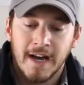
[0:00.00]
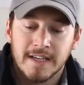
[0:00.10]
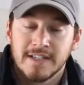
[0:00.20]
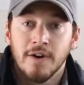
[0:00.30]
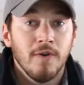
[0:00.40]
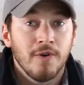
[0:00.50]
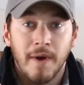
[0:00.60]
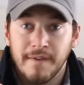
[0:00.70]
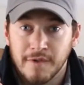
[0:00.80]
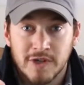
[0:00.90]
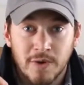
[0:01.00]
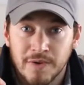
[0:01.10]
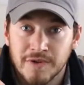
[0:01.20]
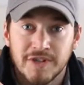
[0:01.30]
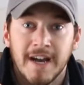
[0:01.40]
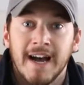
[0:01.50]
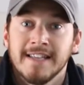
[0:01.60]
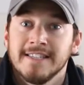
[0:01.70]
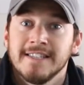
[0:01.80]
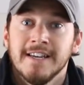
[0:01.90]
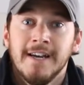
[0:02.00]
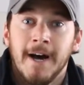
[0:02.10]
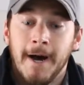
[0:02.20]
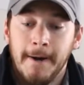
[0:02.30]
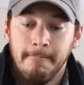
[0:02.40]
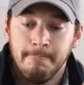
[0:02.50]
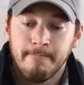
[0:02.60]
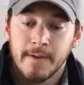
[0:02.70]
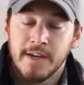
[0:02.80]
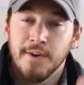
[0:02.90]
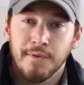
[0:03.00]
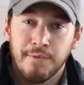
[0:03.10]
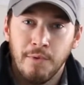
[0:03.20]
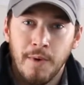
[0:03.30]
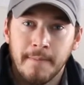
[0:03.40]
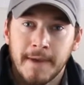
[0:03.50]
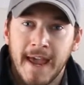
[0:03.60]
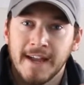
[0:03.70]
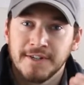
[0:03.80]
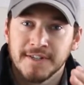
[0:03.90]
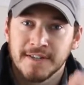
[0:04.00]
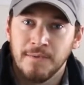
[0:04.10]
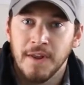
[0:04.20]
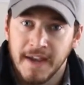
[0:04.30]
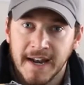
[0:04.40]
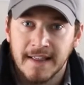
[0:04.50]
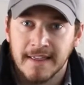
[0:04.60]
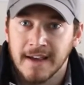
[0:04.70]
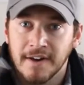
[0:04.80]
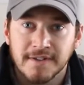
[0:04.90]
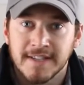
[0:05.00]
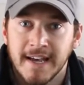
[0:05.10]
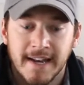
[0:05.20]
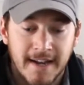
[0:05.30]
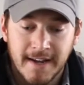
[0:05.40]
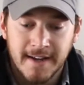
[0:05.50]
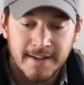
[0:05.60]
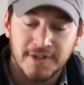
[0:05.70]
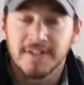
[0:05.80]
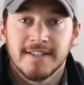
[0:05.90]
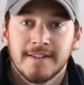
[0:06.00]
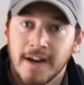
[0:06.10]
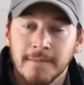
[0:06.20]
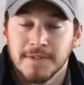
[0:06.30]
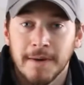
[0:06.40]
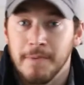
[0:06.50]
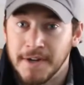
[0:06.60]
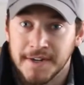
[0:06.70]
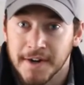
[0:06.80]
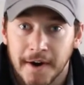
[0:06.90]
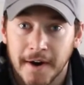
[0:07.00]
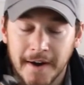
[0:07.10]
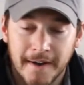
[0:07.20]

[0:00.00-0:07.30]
So great for shoulder shots, through rib cages and really anything else that just comes up in a deer.